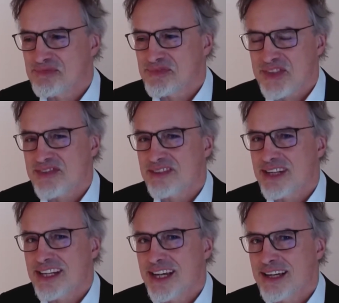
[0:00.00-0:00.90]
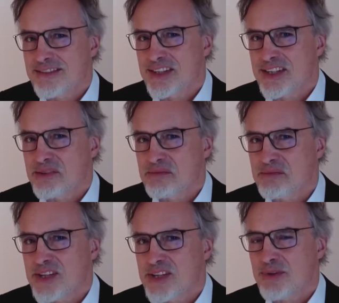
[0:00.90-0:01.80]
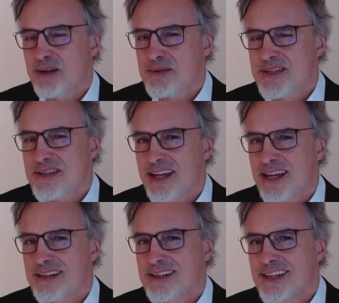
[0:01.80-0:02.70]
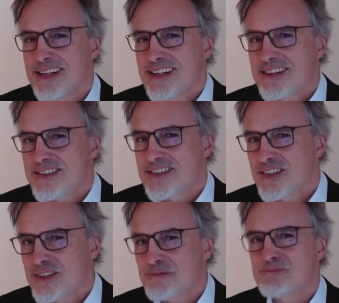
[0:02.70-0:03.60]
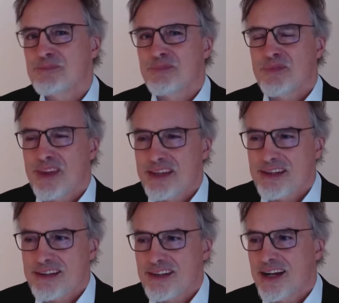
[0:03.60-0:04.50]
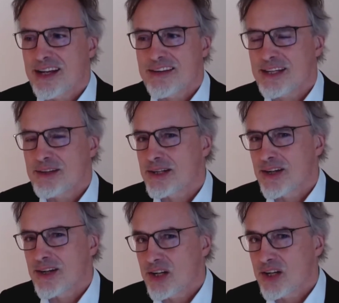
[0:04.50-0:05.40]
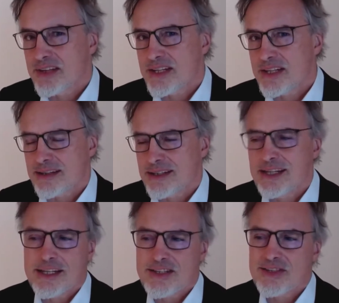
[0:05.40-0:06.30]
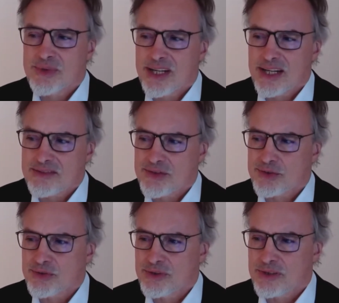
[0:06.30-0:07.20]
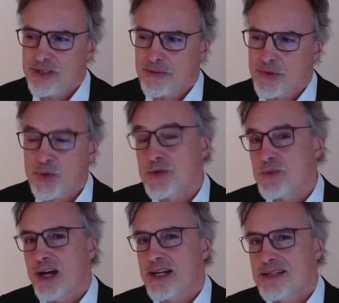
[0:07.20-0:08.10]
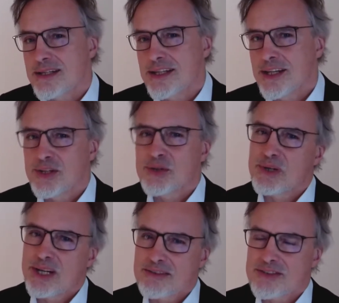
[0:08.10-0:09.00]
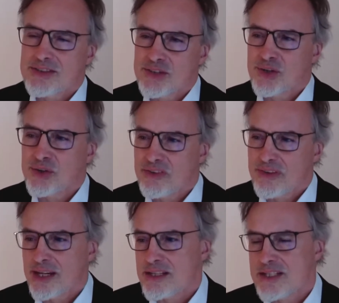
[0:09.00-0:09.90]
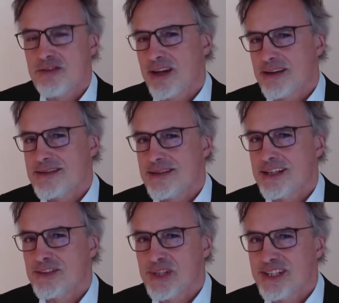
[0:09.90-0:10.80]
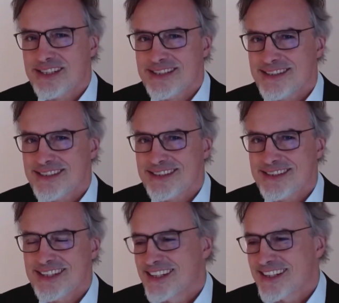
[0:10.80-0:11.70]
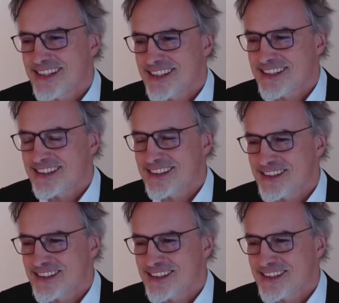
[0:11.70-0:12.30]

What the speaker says: doesn't really have any major problems in that. So I think all of these techniques you will have to use wisely. You will have to know their strengths and weaknesses, and